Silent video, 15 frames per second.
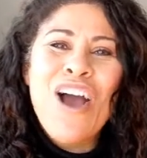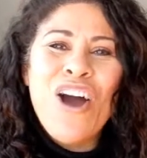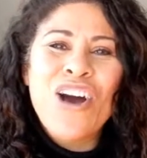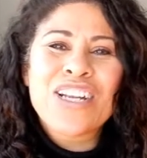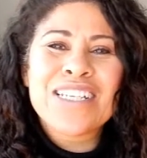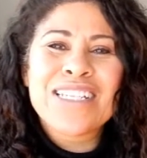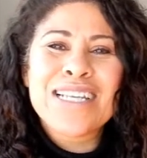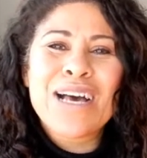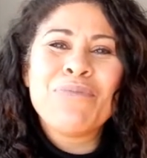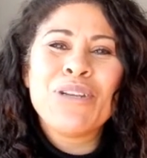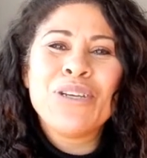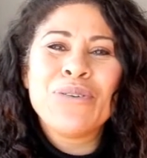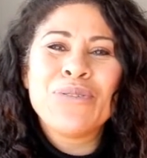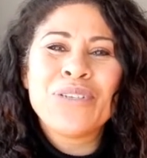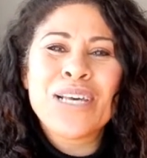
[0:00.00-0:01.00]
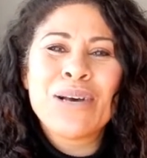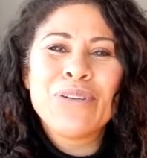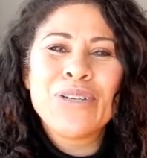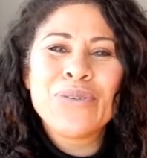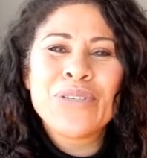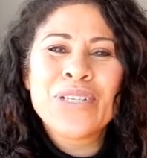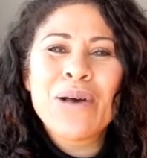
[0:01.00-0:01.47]
on
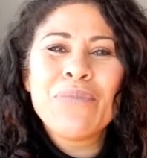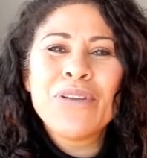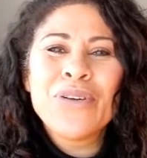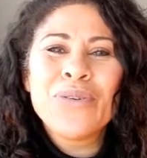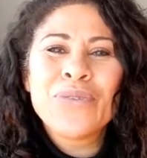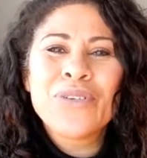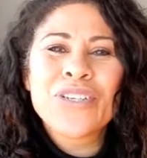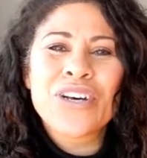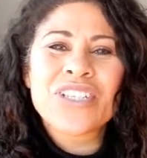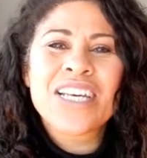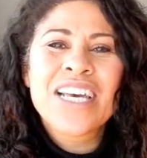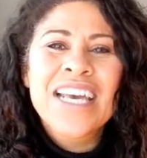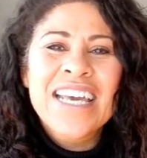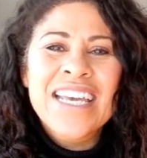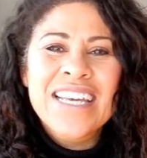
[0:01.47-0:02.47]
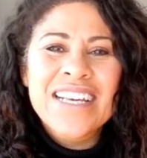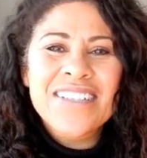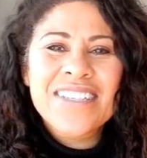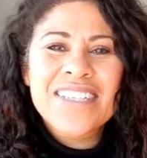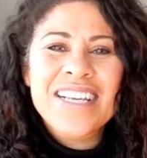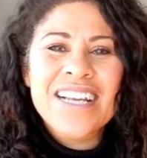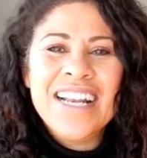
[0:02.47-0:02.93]

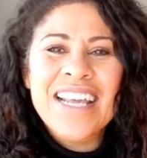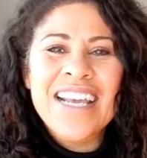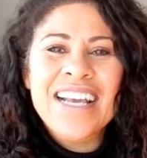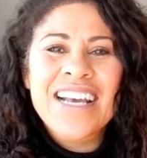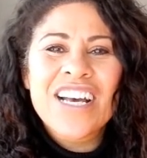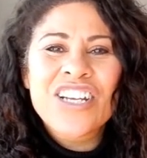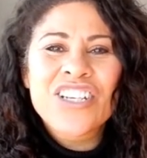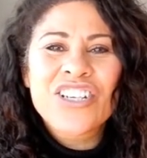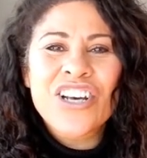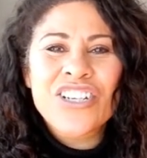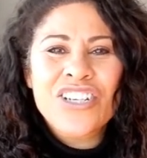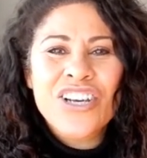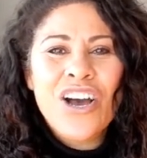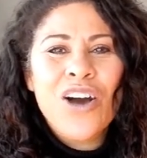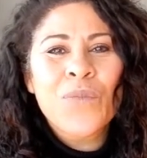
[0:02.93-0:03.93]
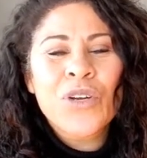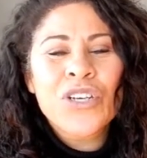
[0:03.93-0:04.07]
www.ilseklink.com,